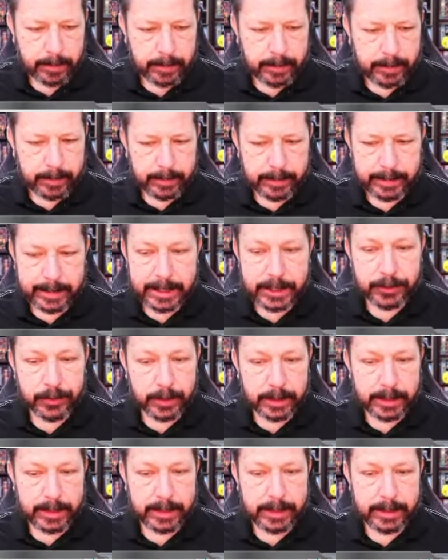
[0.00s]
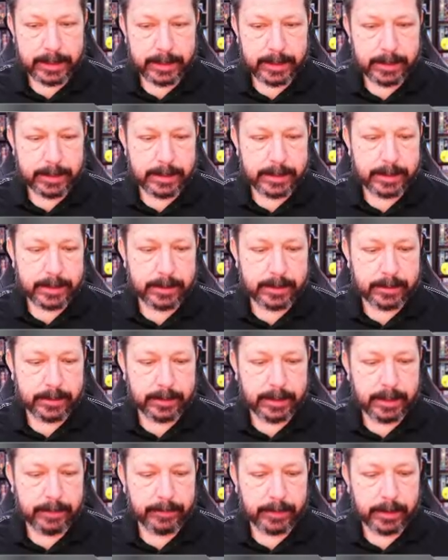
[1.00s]
This one is
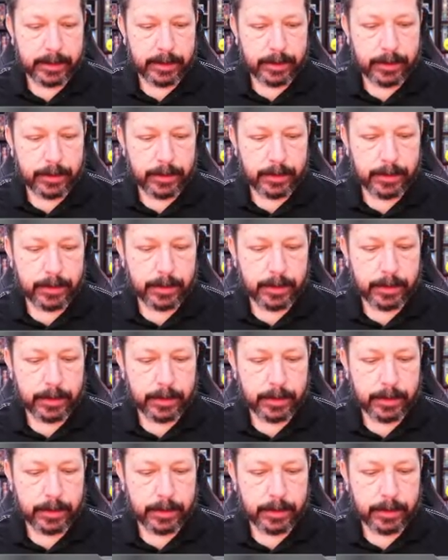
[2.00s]
giving you